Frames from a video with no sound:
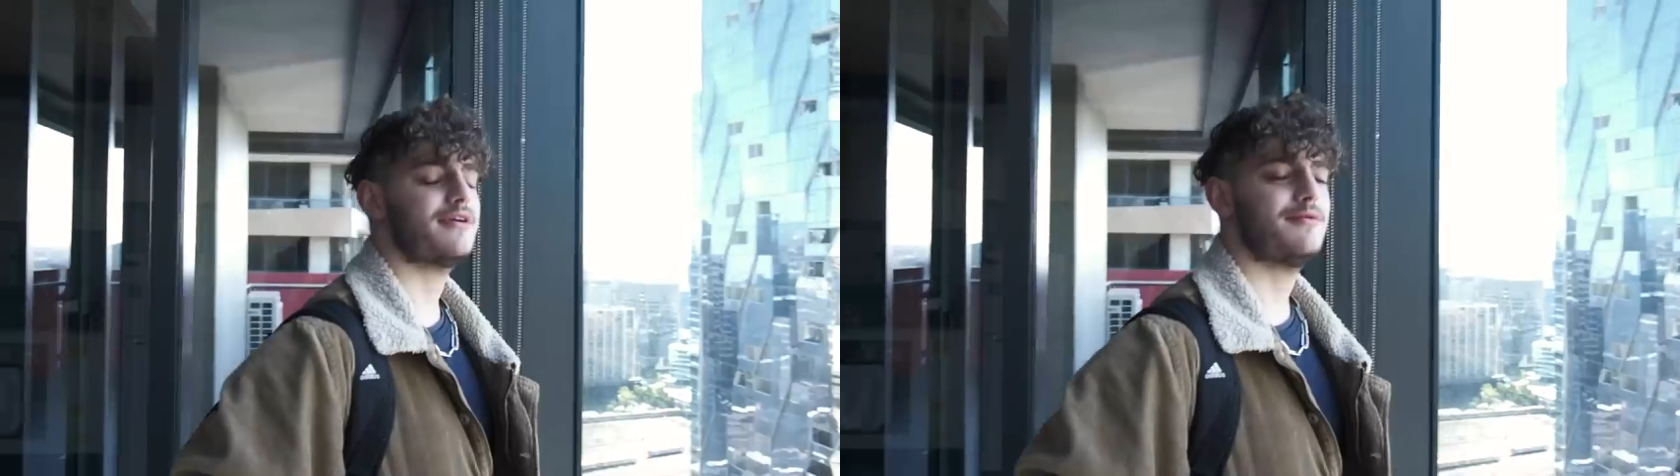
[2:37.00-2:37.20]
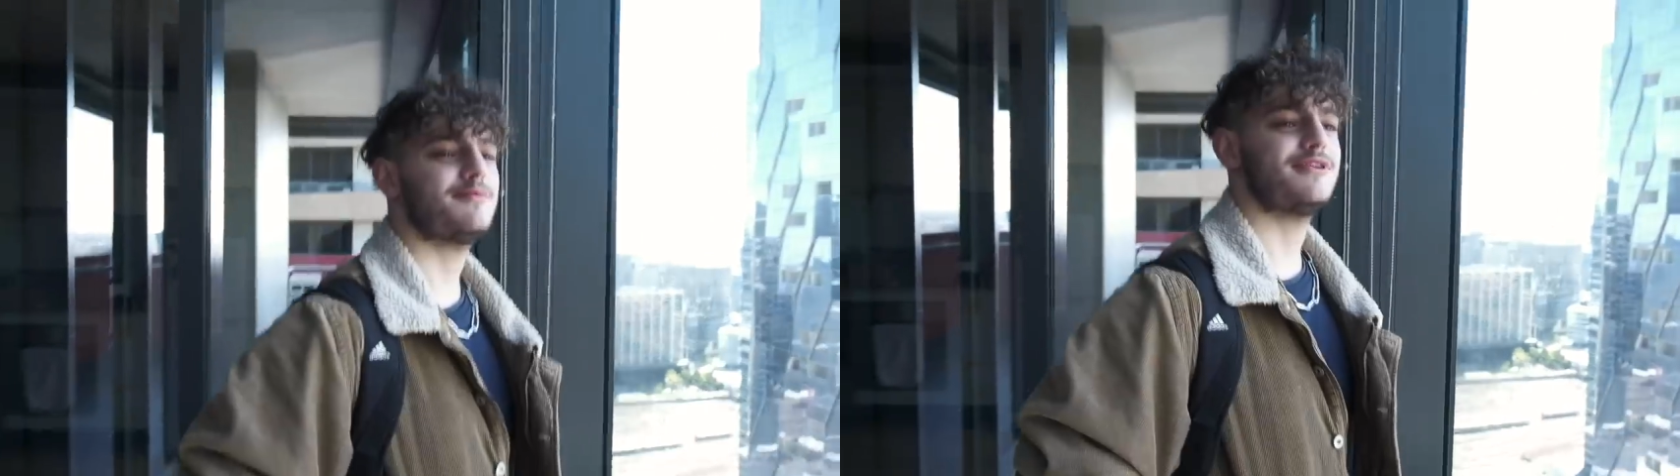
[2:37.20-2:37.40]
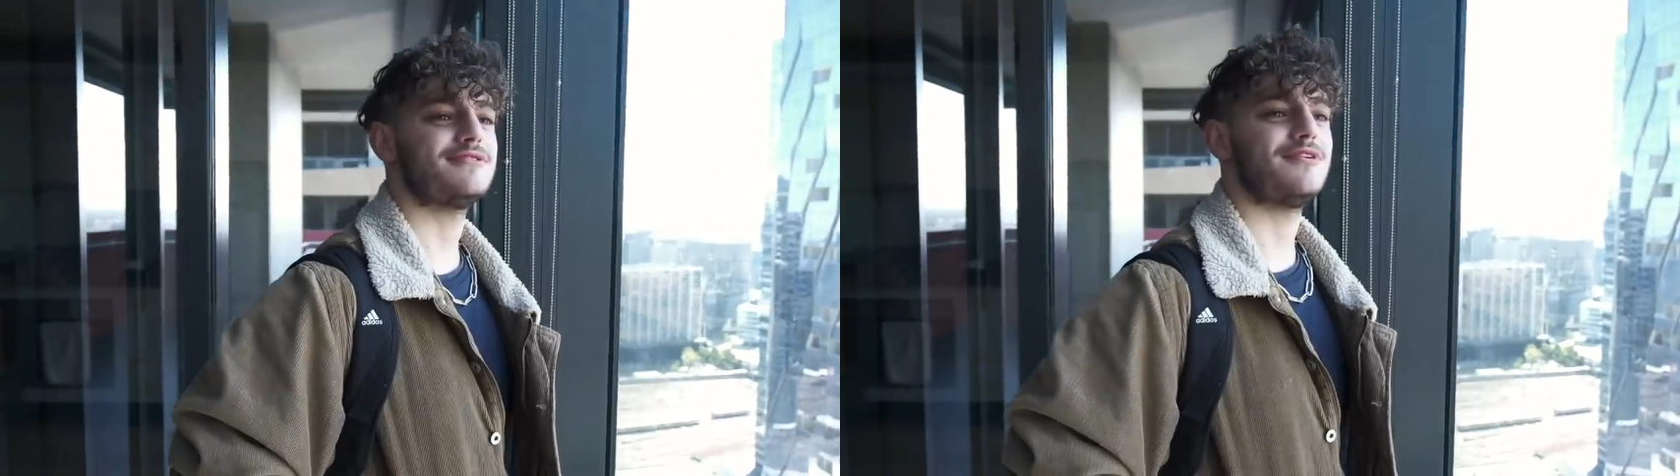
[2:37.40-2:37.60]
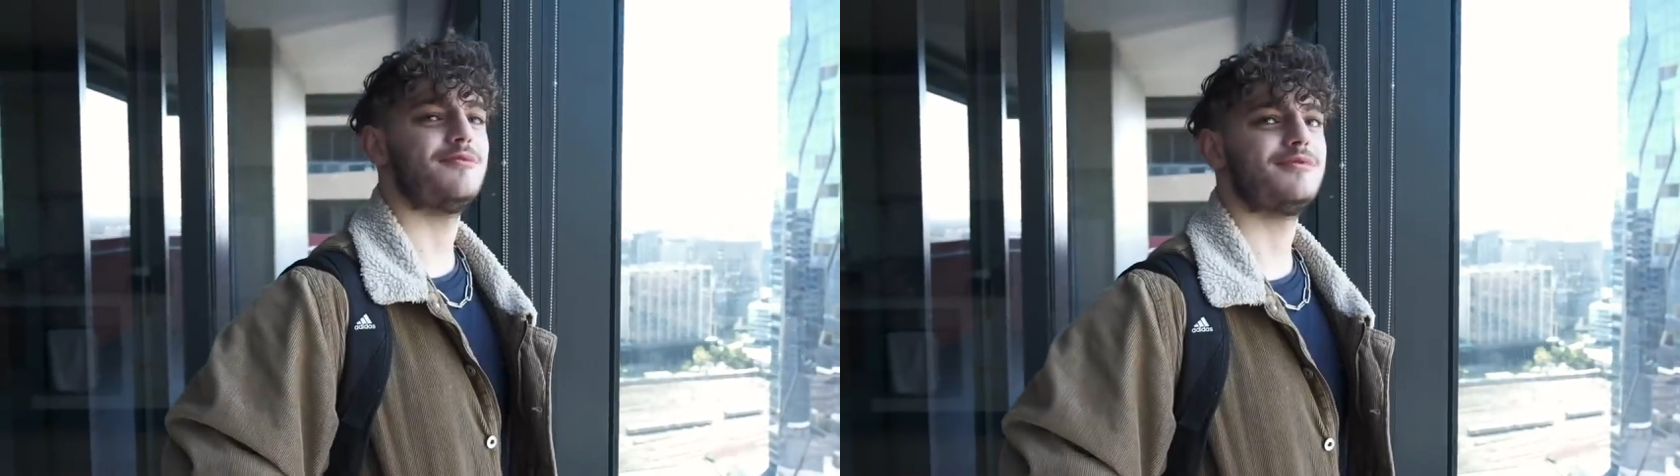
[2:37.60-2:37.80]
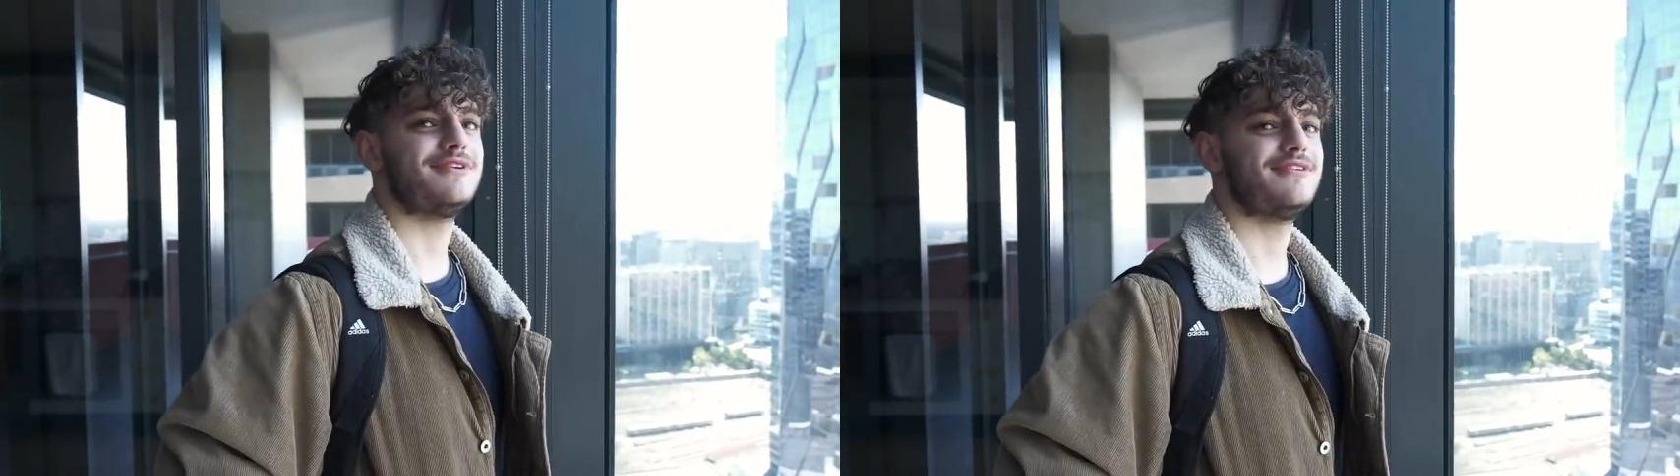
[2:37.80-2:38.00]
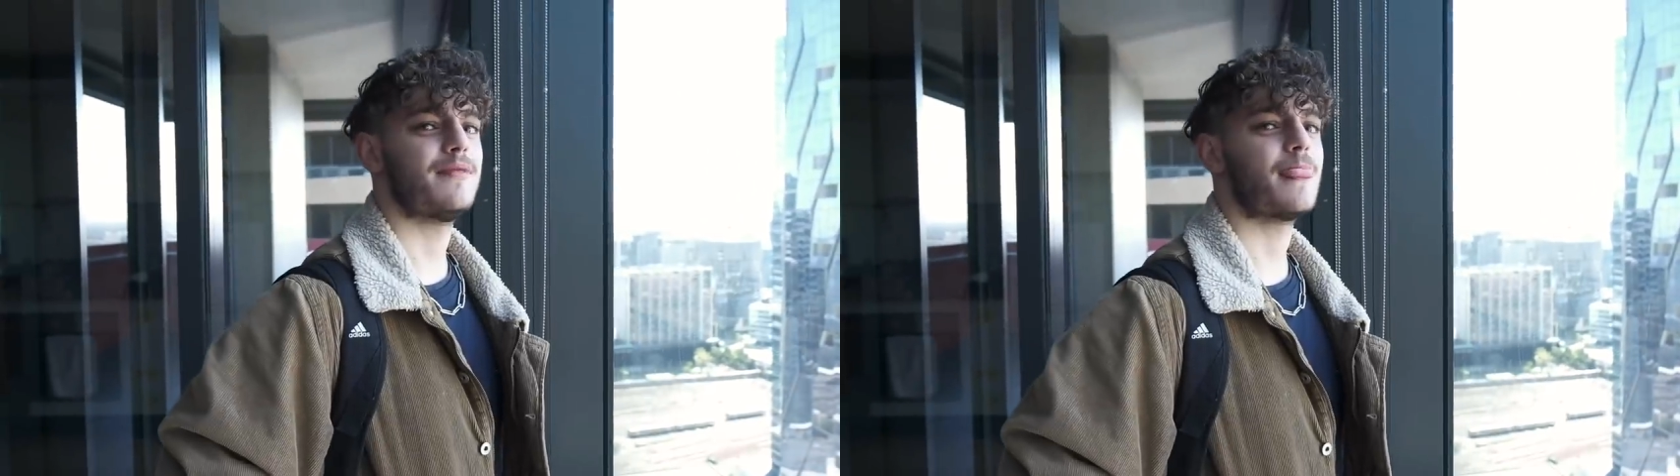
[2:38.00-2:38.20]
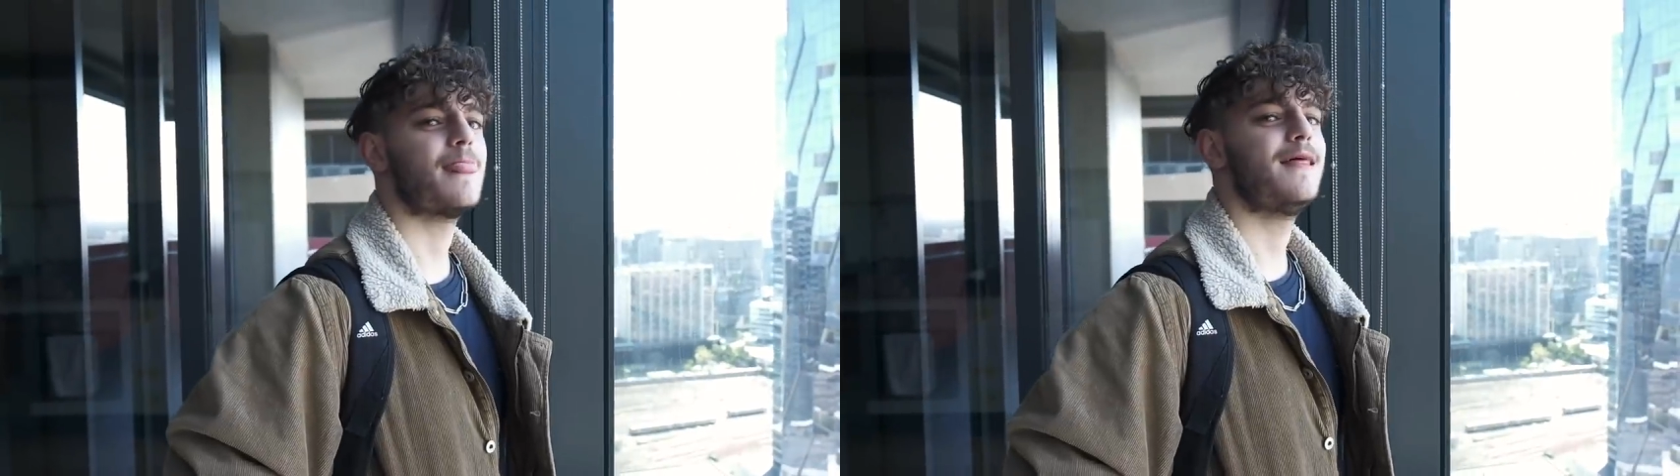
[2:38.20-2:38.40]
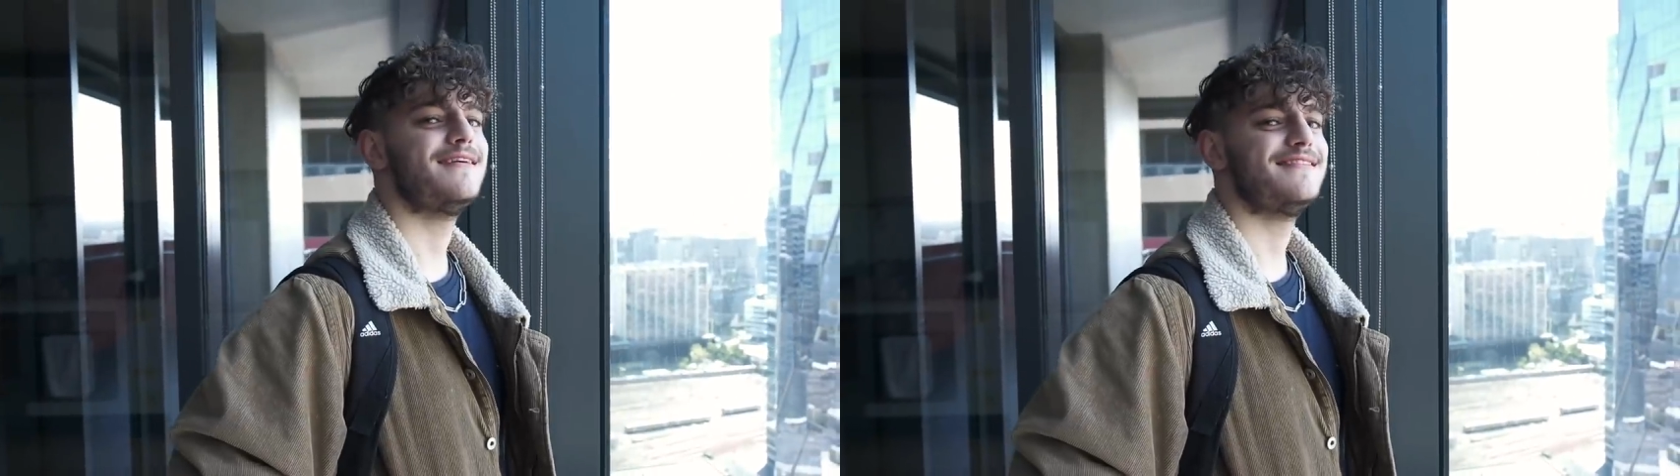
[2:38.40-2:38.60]
apartment is just like a few
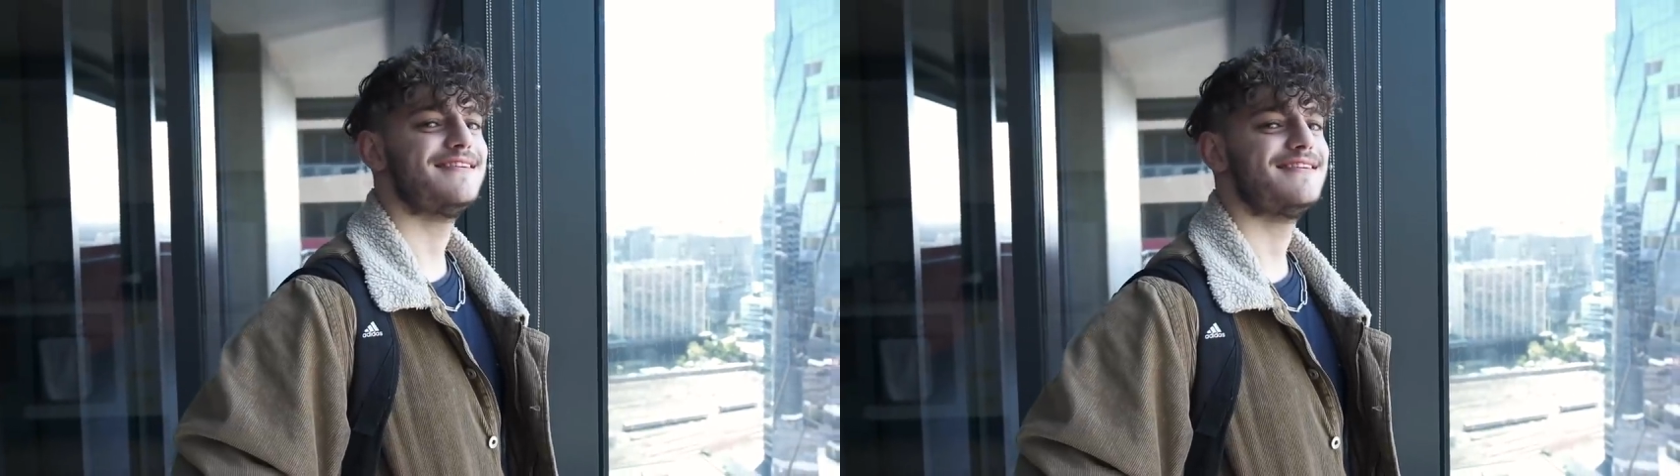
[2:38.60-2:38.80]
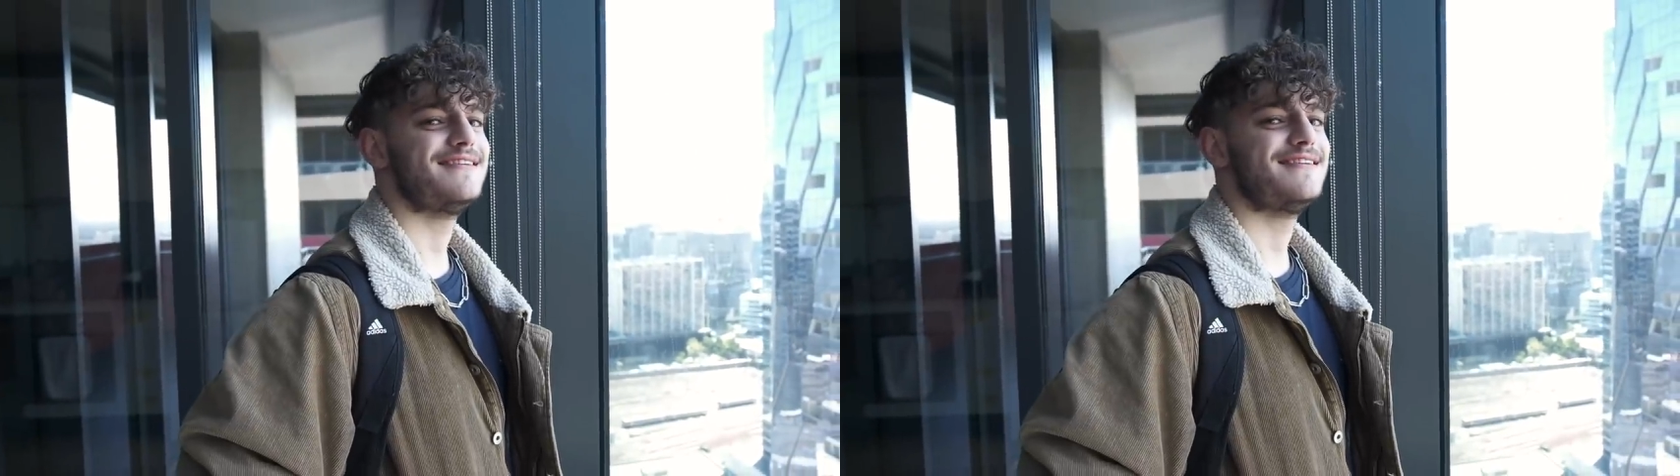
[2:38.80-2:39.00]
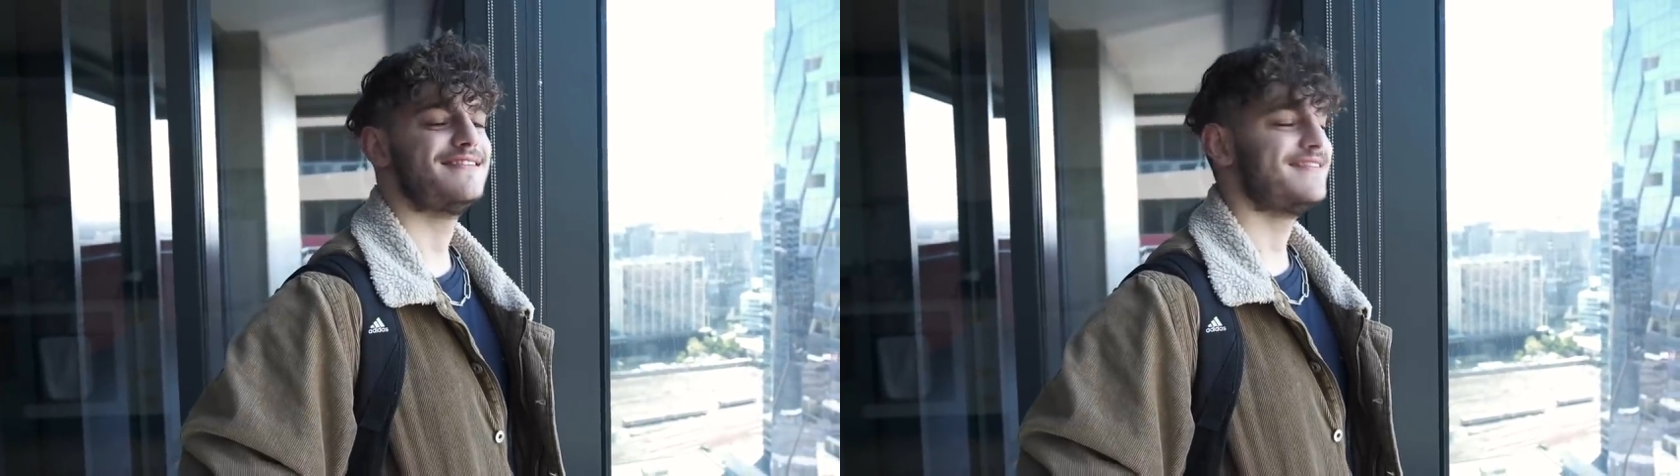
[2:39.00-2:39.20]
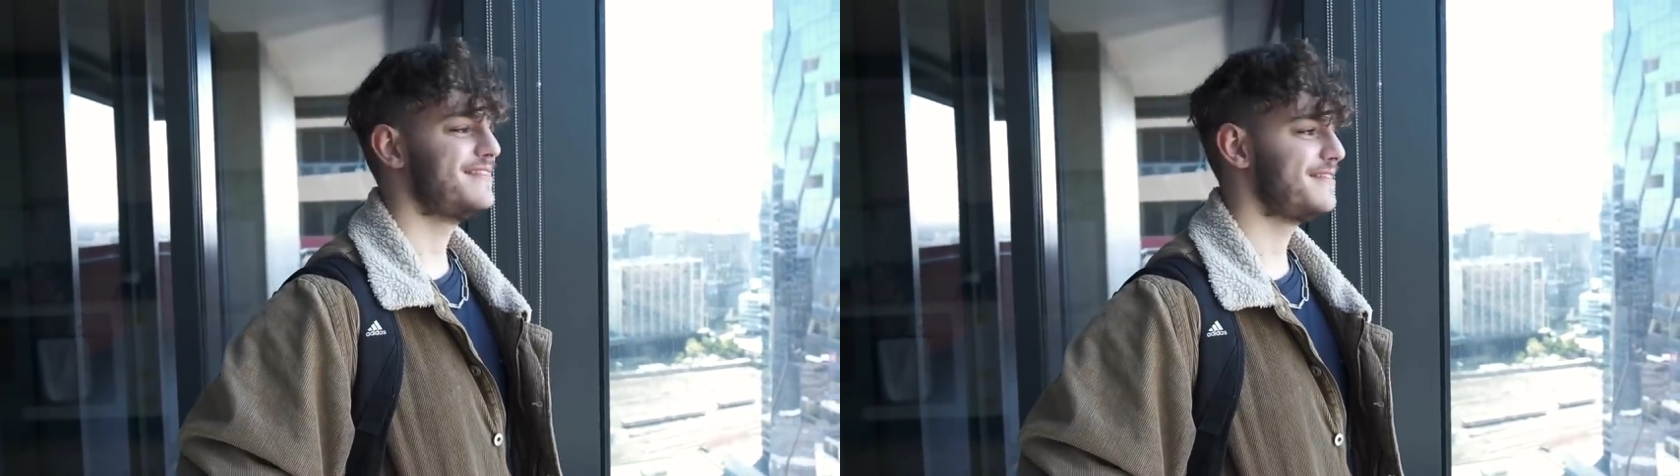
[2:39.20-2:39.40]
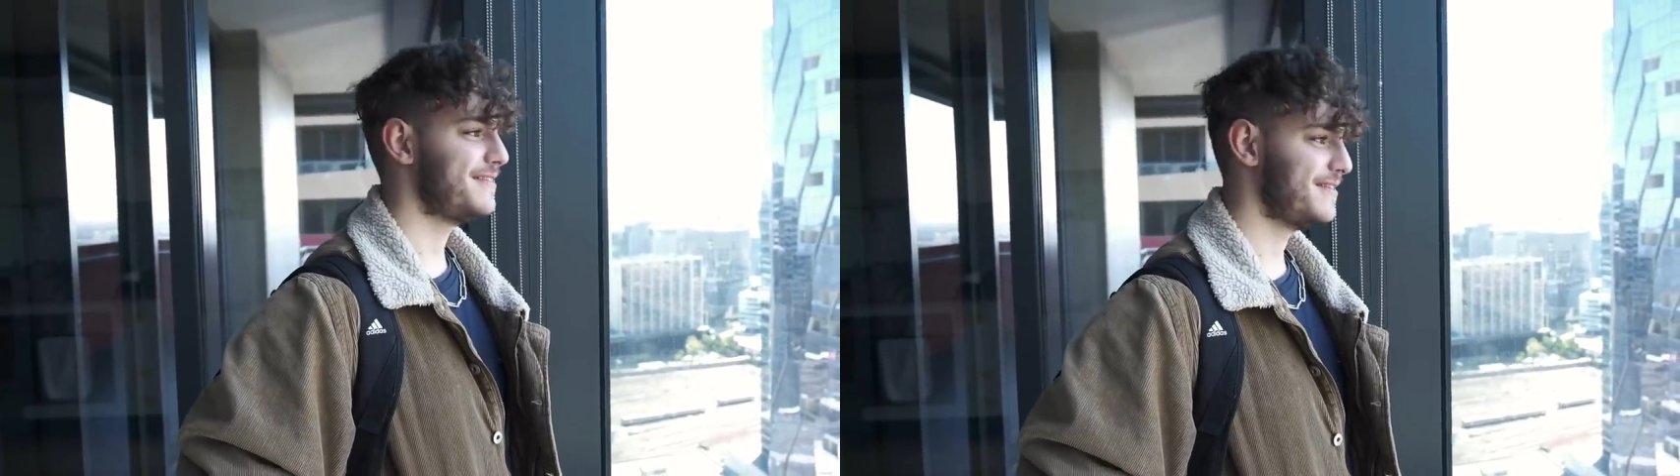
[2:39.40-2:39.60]
streets down from here. You